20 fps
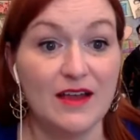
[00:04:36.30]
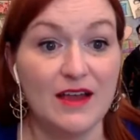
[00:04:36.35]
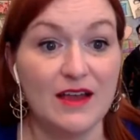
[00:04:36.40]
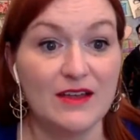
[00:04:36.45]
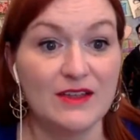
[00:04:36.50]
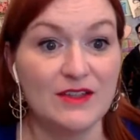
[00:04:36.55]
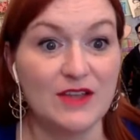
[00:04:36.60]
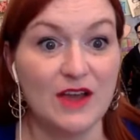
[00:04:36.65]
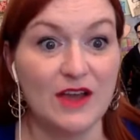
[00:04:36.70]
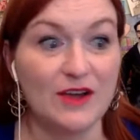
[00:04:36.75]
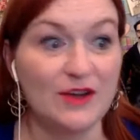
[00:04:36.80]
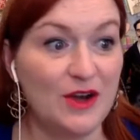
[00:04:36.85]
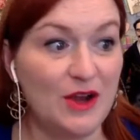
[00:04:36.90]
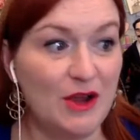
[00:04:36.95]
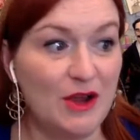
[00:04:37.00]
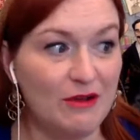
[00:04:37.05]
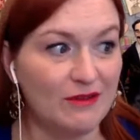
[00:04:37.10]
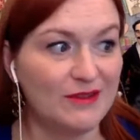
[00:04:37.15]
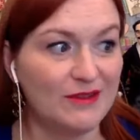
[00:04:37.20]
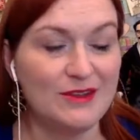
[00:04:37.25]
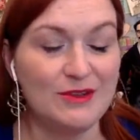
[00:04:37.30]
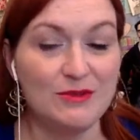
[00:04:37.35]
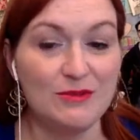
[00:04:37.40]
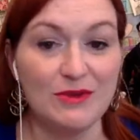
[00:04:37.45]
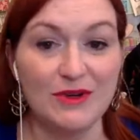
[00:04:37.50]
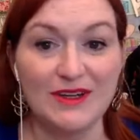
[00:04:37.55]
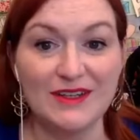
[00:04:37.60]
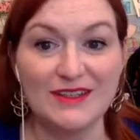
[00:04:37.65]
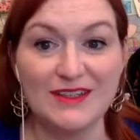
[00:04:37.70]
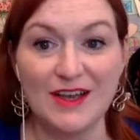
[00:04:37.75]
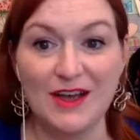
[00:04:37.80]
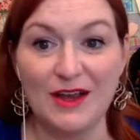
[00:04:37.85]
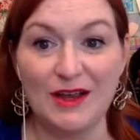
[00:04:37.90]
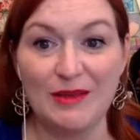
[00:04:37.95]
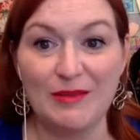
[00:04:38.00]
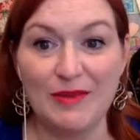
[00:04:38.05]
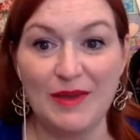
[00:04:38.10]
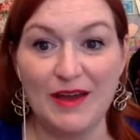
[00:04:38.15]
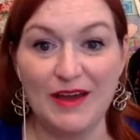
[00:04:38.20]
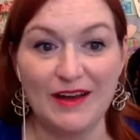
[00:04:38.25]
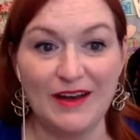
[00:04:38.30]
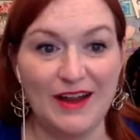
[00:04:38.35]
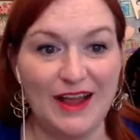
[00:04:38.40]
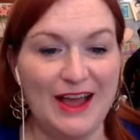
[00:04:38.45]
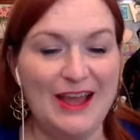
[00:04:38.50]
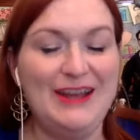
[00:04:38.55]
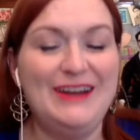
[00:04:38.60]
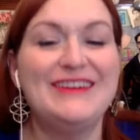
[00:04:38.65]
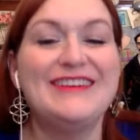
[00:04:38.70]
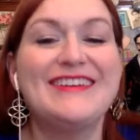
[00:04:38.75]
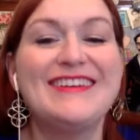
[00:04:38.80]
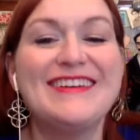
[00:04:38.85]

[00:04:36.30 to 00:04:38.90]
So I don't know. Do you want to talk about it?